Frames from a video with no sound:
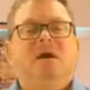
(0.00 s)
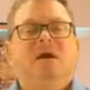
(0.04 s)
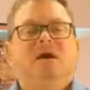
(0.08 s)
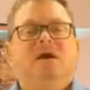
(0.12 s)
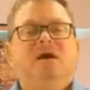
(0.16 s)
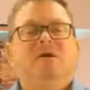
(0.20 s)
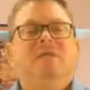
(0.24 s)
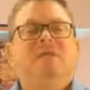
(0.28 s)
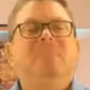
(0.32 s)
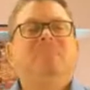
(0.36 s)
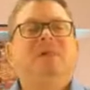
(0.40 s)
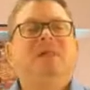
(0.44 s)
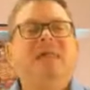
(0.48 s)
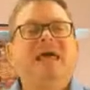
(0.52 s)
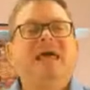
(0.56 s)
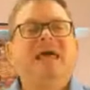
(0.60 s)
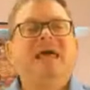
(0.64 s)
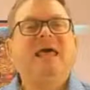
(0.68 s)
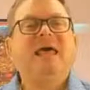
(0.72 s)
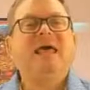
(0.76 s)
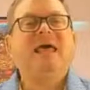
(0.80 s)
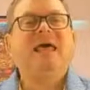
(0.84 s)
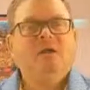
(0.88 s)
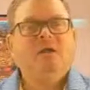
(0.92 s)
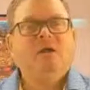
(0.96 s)

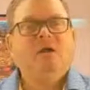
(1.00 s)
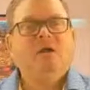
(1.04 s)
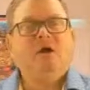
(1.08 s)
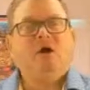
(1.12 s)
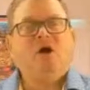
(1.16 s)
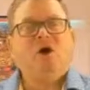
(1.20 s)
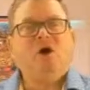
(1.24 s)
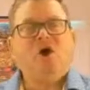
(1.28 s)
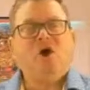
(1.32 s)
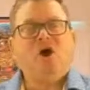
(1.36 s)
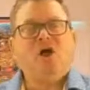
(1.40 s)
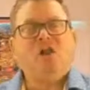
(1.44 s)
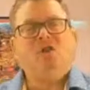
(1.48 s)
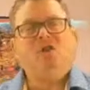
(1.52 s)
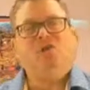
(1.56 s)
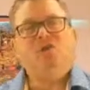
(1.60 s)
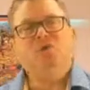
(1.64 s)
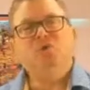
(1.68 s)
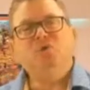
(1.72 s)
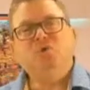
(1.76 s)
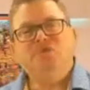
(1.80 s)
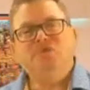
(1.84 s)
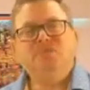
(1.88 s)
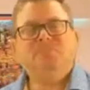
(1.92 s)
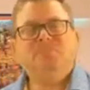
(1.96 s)
planet on
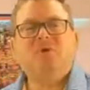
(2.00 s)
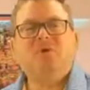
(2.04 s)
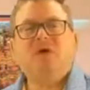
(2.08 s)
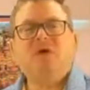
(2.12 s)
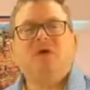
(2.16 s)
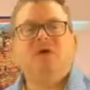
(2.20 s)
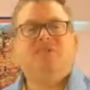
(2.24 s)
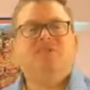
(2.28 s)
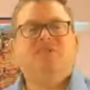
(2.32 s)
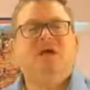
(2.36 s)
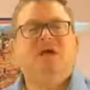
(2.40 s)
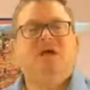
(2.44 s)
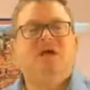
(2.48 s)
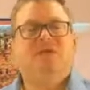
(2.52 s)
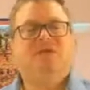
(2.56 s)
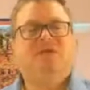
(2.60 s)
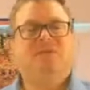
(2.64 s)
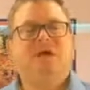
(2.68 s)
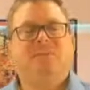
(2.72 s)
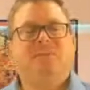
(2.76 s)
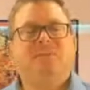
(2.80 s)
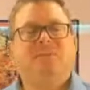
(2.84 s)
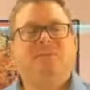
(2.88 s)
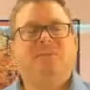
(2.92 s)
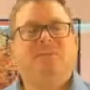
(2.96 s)
using products
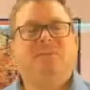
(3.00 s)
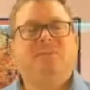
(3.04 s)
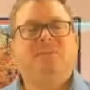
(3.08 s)
that could